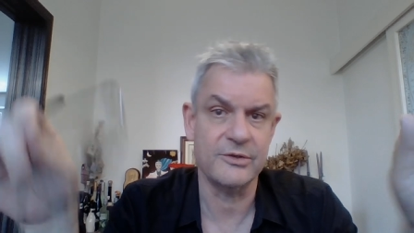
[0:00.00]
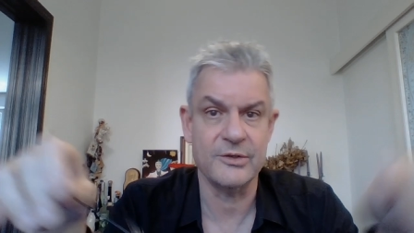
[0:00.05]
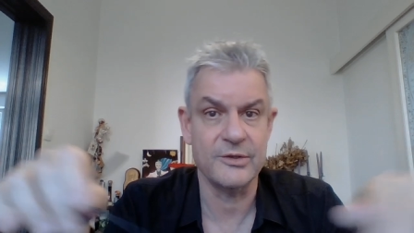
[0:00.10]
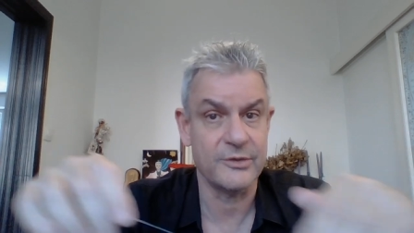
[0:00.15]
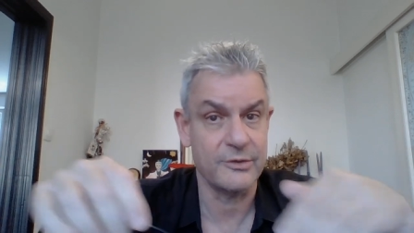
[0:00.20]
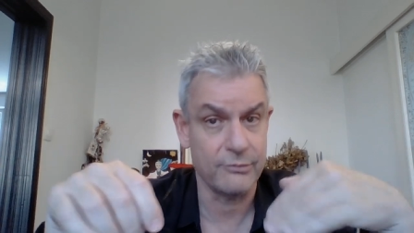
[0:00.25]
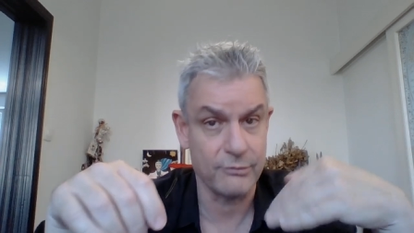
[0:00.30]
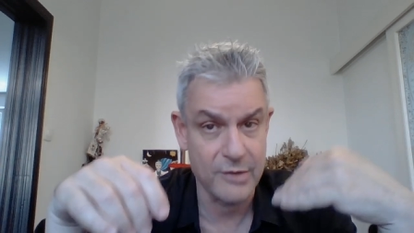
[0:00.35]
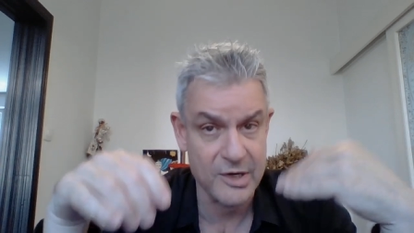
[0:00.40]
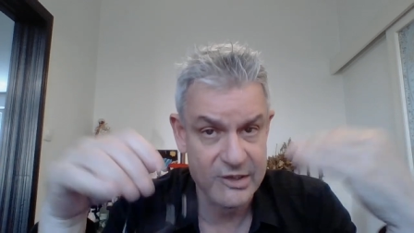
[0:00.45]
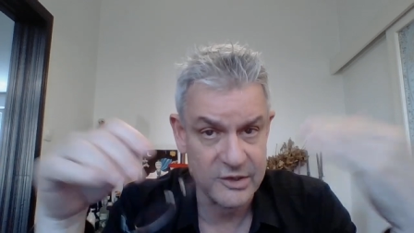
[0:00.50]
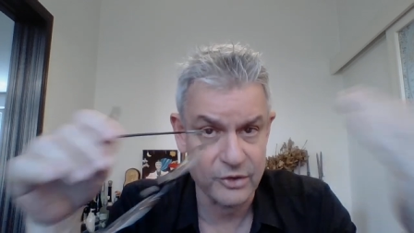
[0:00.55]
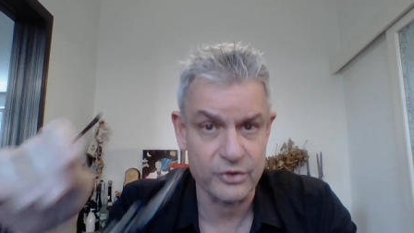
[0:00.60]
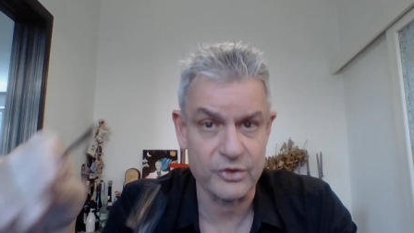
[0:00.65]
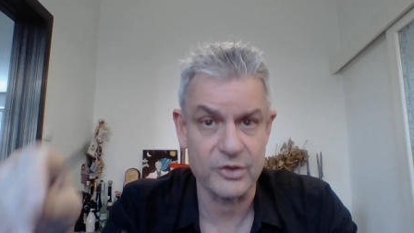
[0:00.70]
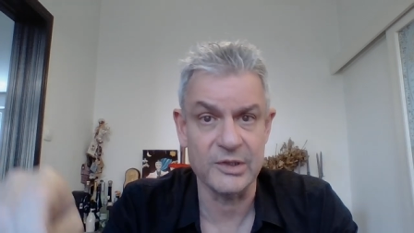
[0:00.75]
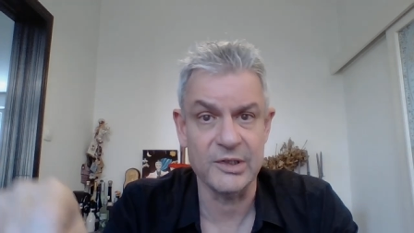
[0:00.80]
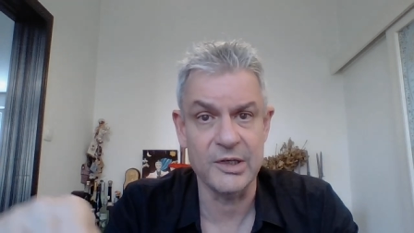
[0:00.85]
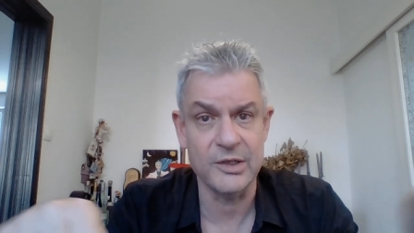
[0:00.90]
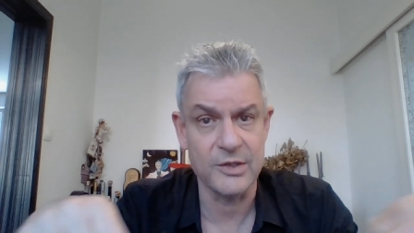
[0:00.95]
there's a research
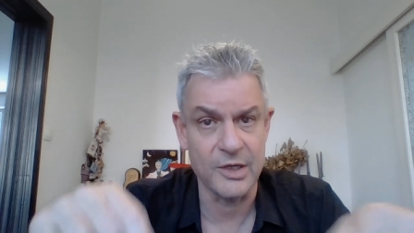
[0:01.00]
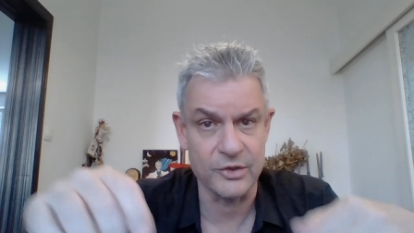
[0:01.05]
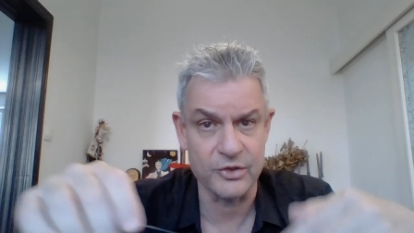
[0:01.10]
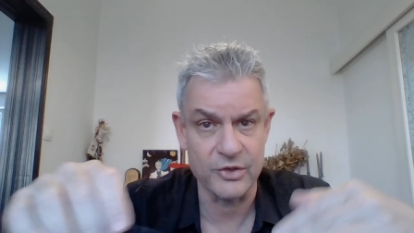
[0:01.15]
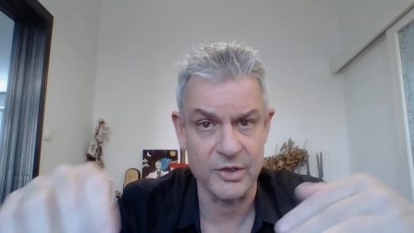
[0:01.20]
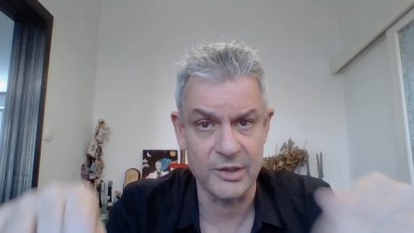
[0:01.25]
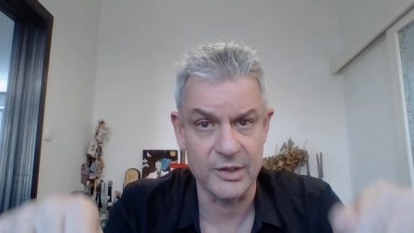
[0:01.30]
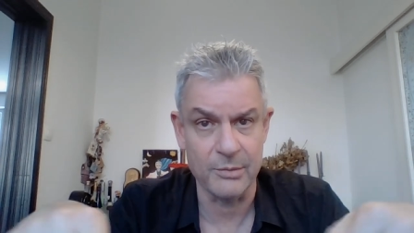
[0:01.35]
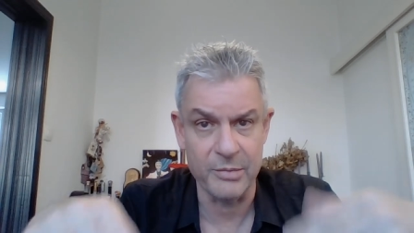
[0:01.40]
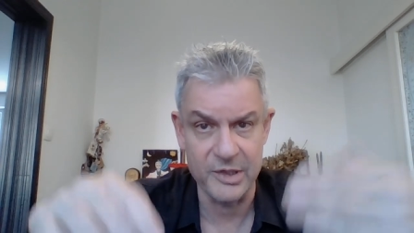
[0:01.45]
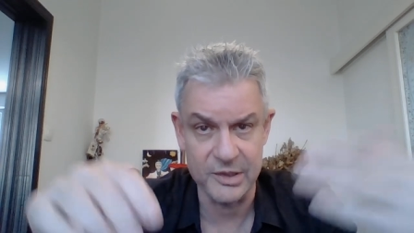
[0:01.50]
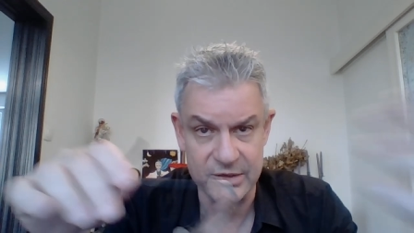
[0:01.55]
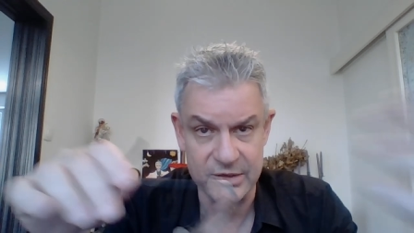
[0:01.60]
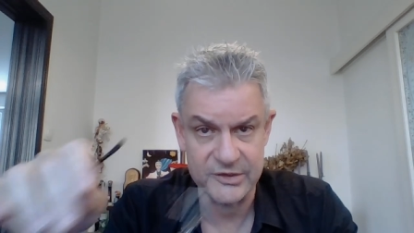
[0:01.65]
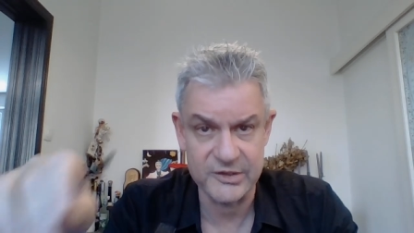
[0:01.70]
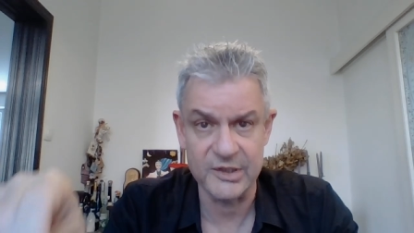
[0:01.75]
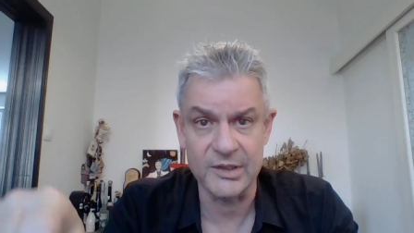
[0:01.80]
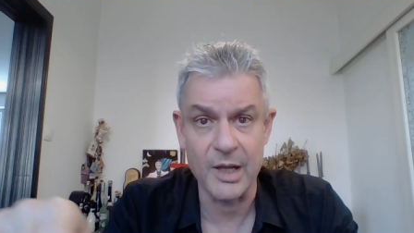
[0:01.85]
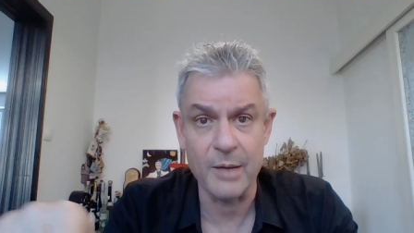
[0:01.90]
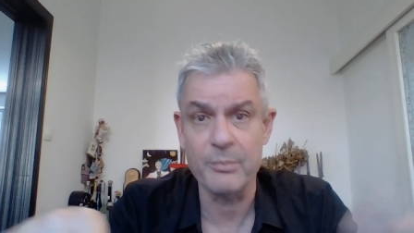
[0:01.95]
agenda being
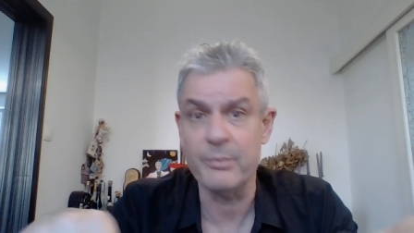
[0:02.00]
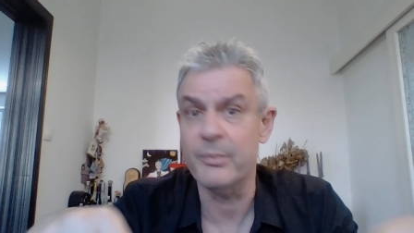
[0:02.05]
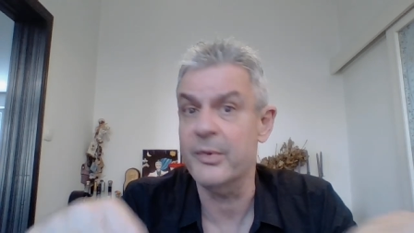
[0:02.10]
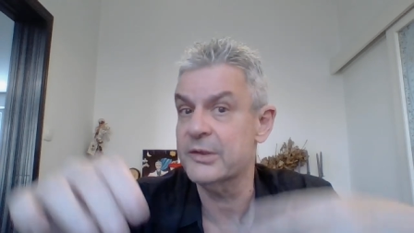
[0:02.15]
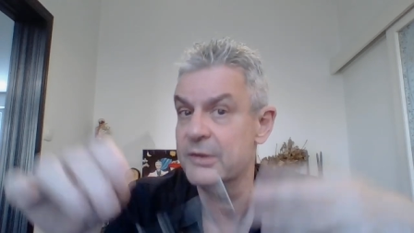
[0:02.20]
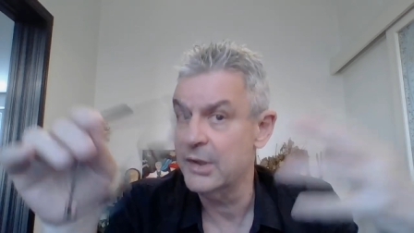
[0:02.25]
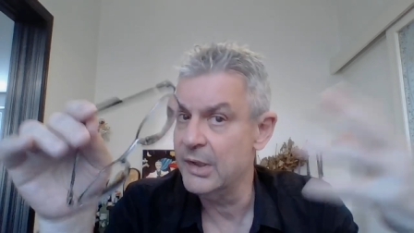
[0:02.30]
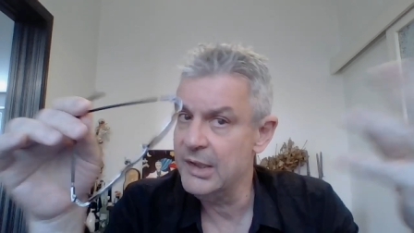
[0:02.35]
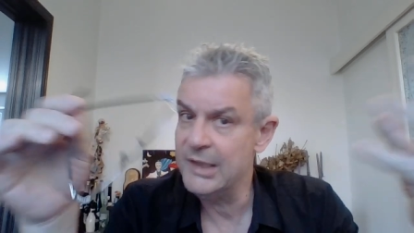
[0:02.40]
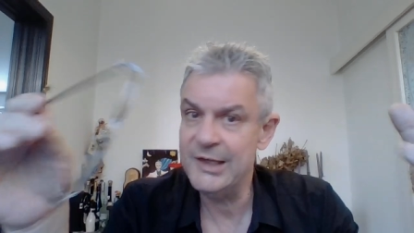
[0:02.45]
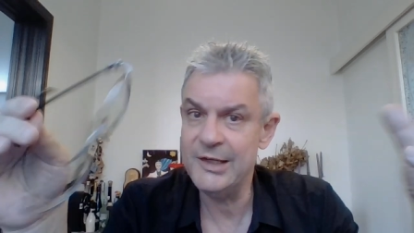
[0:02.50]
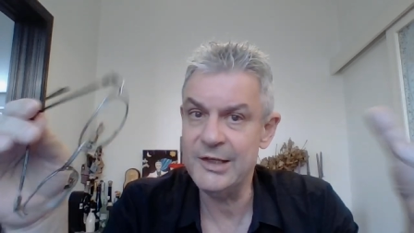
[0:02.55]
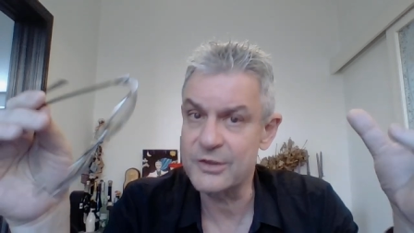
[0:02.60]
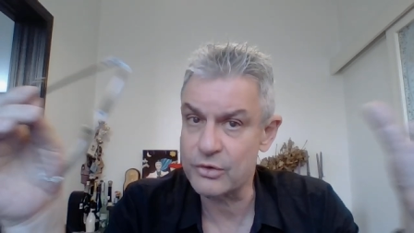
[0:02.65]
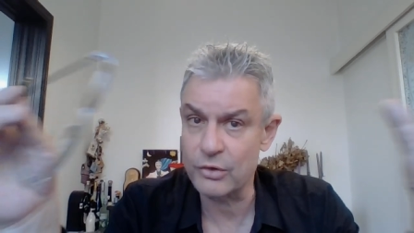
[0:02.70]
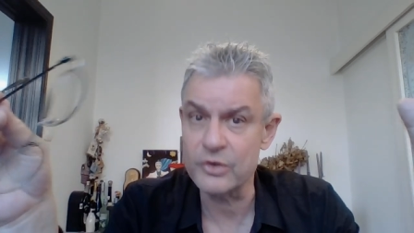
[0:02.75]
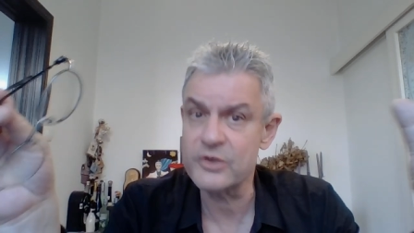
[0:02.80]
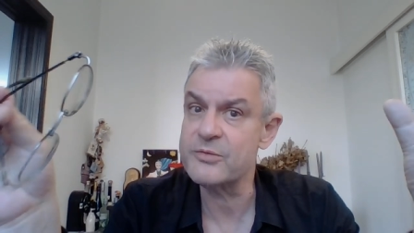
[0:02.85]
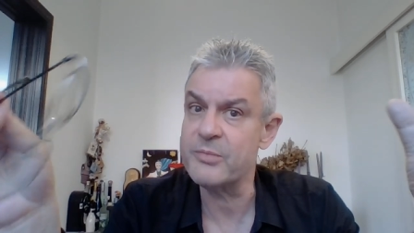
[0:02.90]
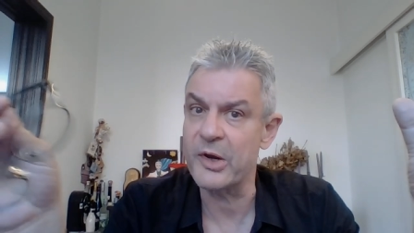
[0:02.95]
set up, but it's
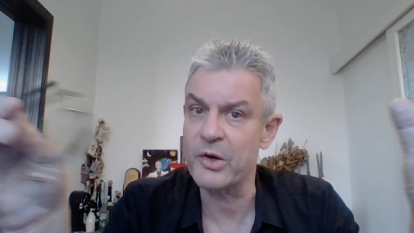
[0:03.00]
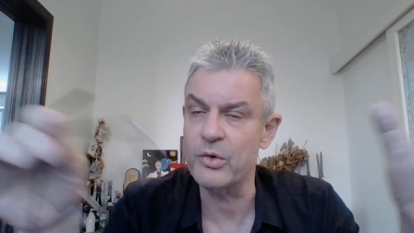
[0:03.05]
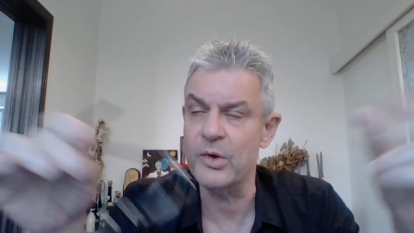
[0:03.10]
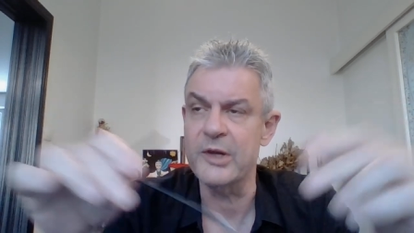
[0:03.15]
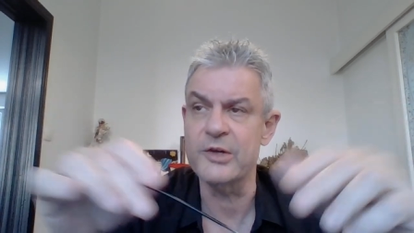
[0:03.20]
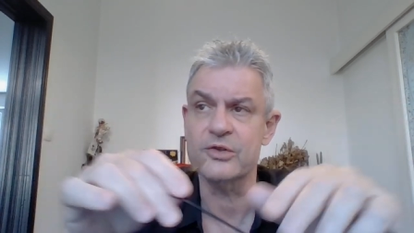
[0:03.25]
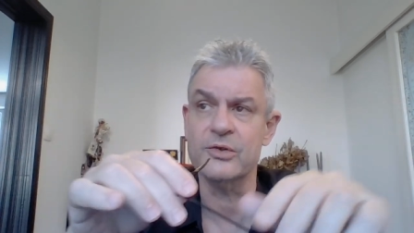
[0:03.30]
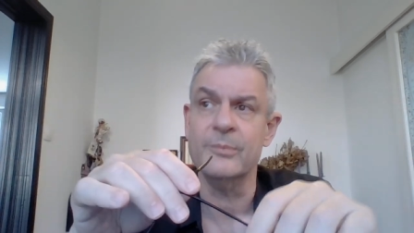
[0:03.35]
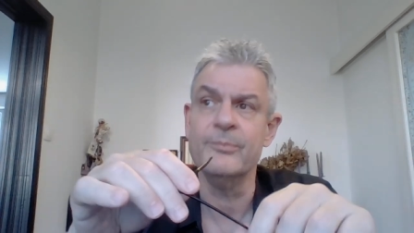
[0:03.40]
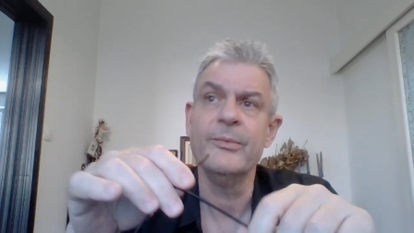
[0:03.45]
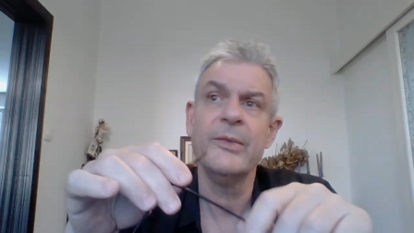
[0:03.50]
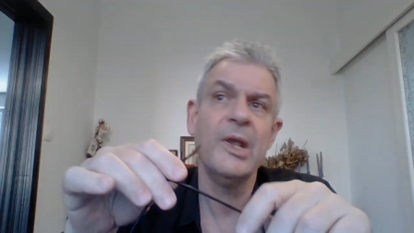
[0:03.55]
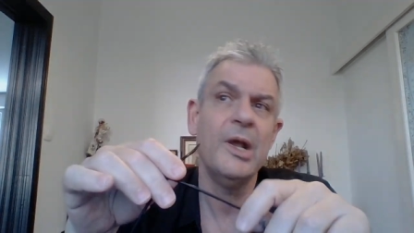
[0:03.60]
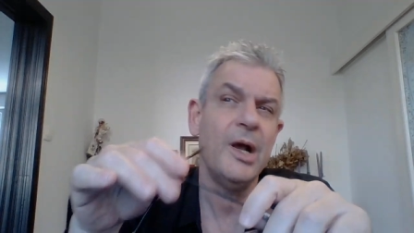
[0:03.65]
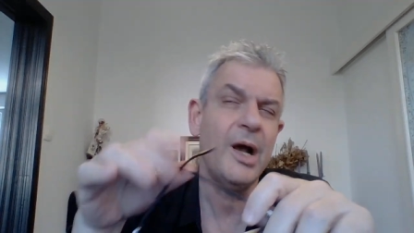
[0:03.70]
all speculation.